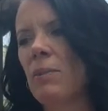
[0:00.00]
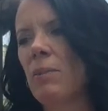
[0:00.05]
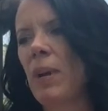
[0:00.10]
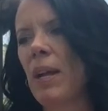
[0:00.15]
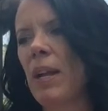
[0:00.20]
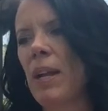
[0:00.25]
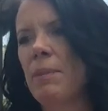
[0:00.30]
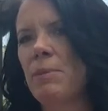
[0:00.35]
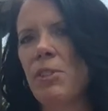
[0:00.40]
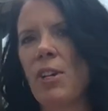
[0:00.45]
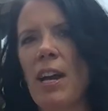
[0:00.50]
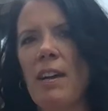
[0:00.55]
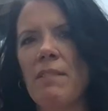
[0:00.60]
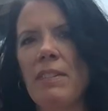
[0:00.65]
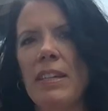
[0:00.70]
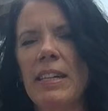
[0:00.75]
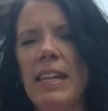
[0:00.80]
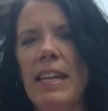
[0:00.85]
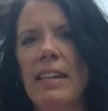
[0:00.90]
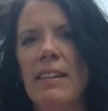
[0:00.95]
when I'm
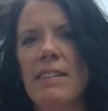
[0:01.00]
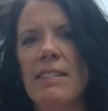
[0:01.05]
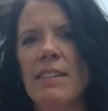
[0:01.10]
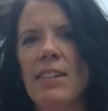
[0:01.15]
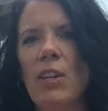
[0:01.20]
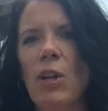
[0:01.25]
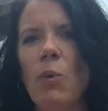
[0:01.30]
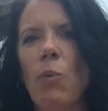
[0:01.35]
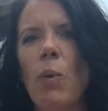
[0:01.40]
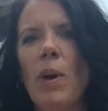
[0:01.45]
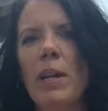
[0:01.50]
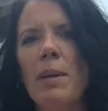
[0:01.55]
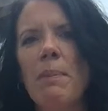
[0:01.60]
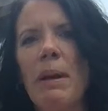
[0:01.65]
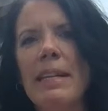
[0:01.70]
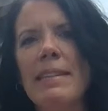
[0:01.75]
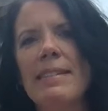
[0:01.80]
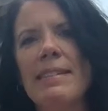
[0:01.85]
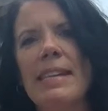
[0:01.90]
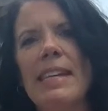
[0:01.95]
traveling is, what am
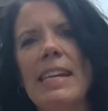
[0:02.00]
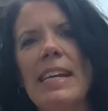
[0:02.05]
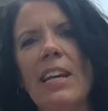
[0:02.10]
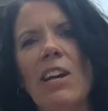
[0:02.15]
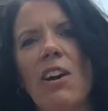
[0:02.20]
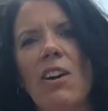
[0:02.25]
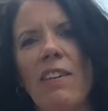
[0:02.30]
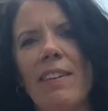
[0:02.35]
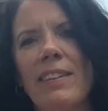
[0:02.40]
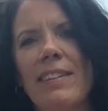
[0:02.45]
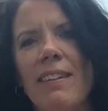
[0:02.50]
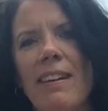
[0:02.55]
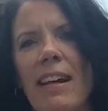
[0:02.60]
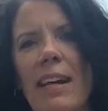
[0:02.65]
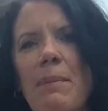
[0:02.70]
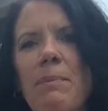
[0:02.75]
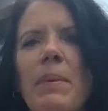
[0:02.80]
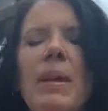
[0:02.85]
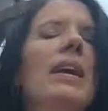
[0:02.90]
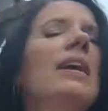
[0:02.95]
I seeing all the
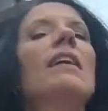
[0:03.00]
time?